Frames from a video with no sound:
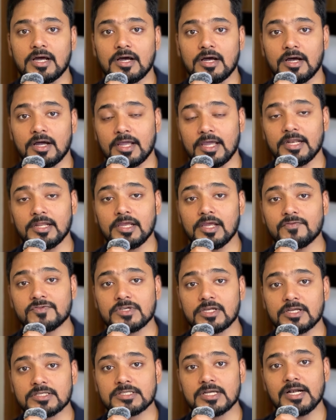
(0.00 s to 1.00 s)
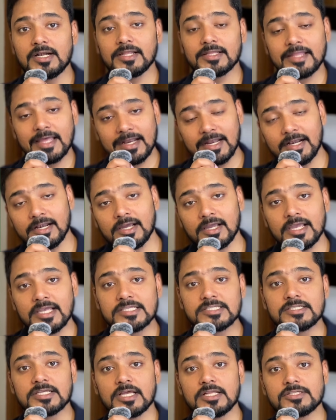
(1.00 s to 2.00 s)
again gives a result, then it
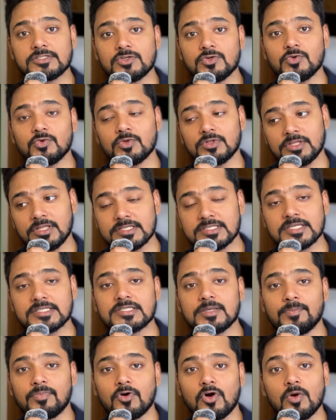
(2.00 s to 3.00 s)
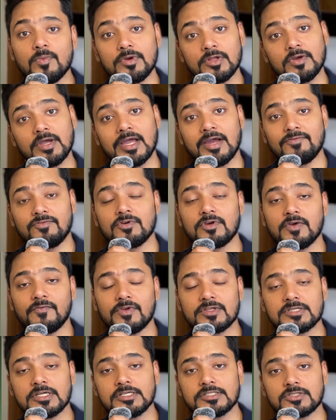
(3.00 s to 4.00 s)
again tells you this is the prompt, you have to
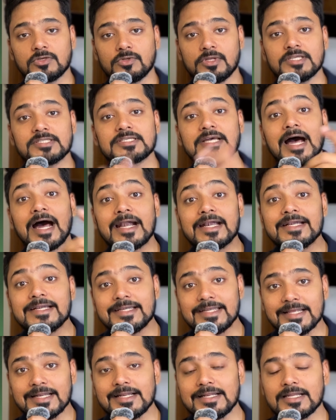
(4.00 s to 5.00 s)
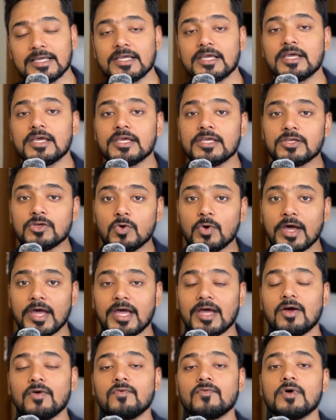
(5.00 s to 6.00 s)
give results to this until you
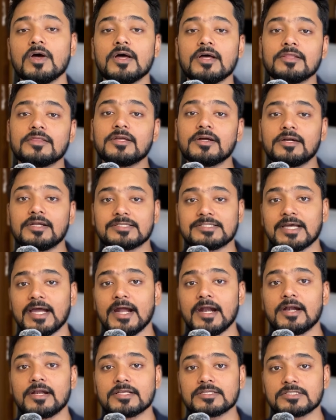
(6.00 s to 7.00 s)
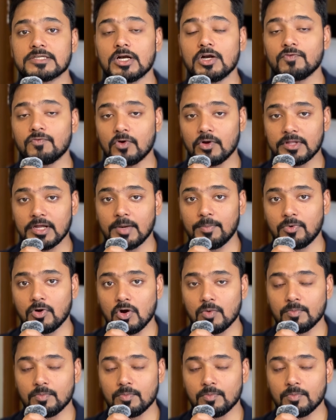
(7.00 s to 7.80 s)
have the desired result for that